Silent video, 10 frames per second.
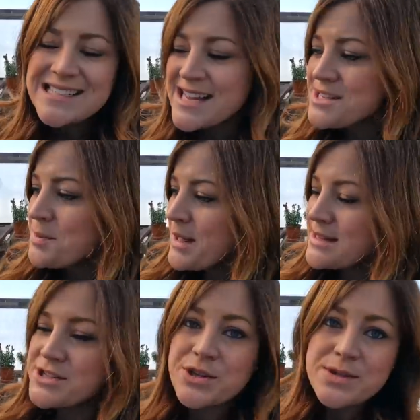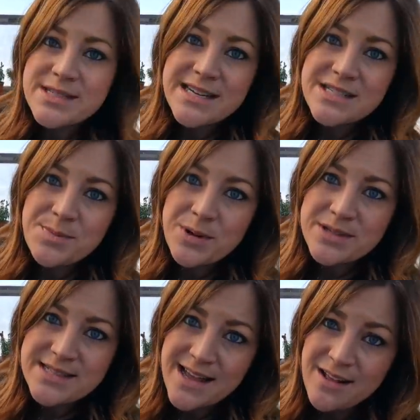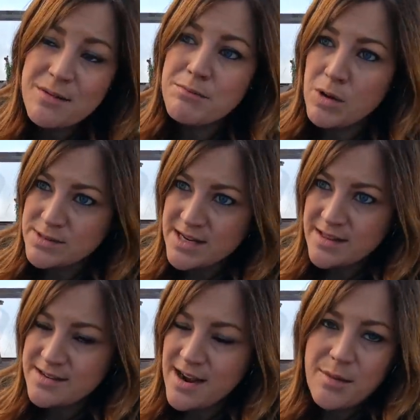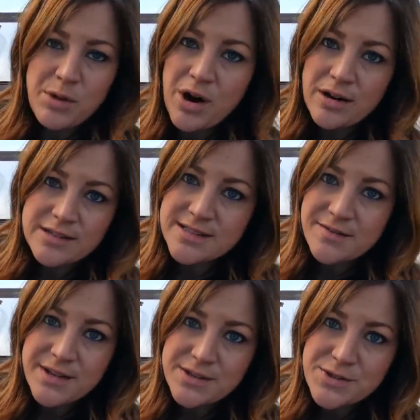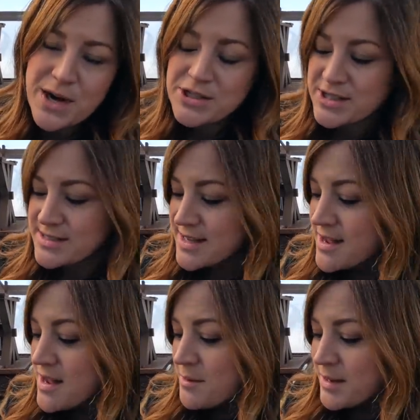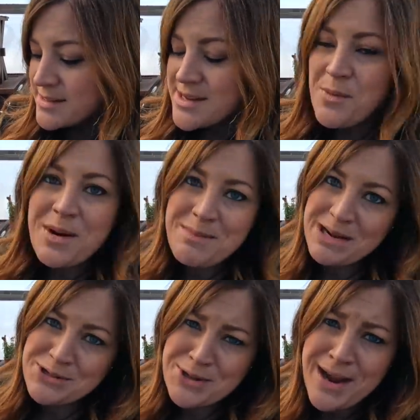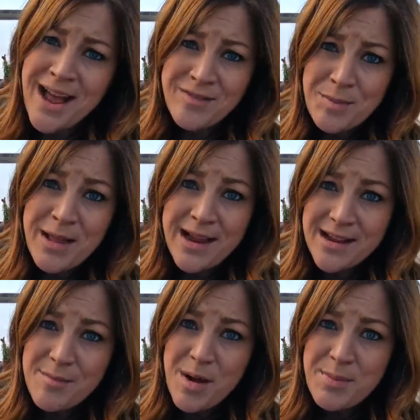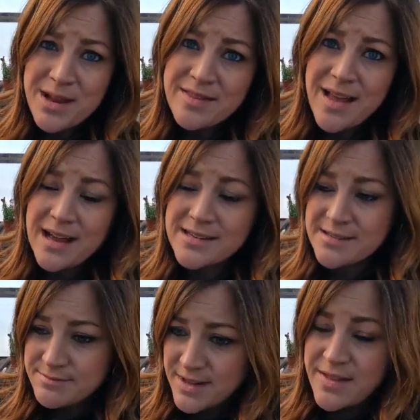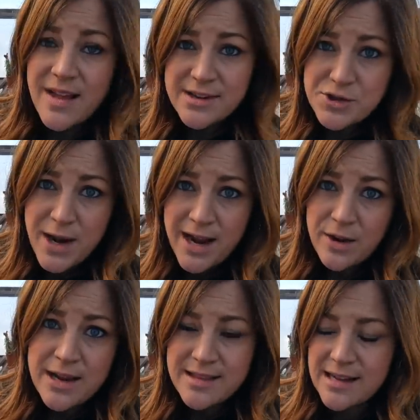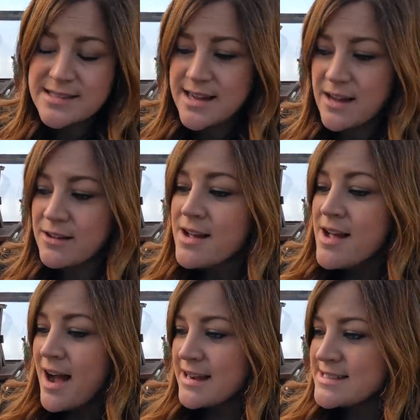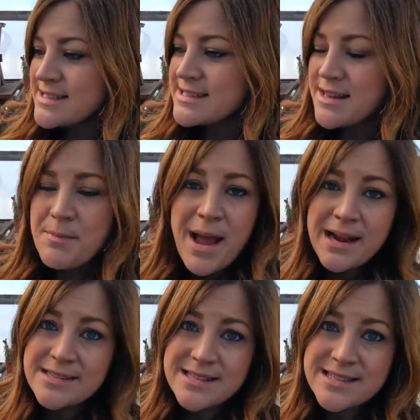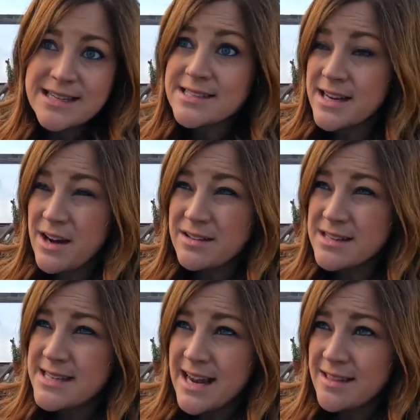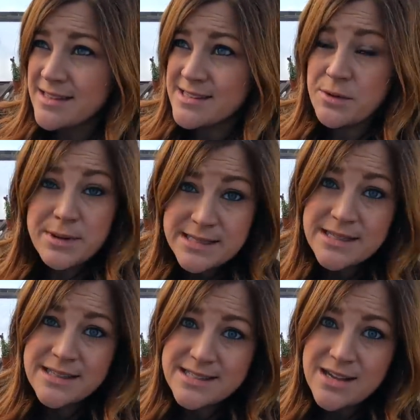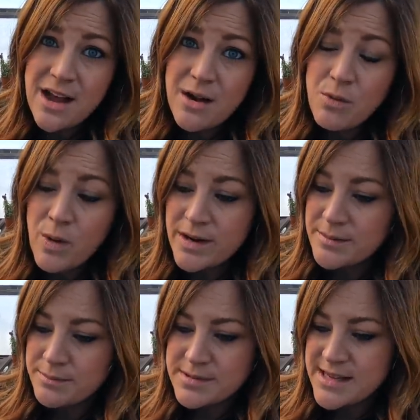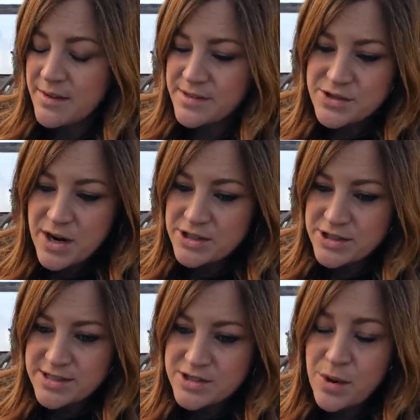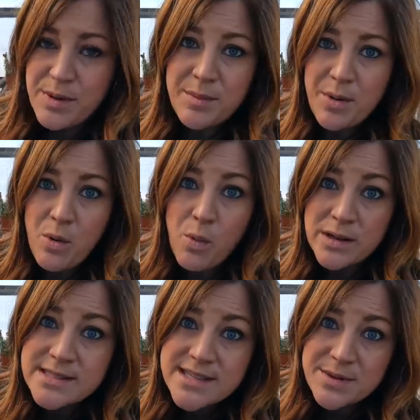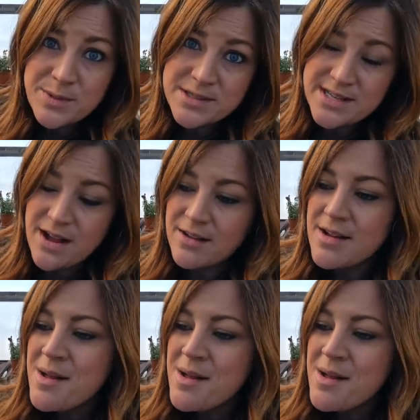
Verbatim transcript: tend to plant 2 seeds per cell most of the time, regardless of the instructions, because I want to make sure I have a plant come up in that tray or in that cell. I see some packets of seeds, like on Lysianthus, I recently saw one set of instructions told me to put 1 seed per cell,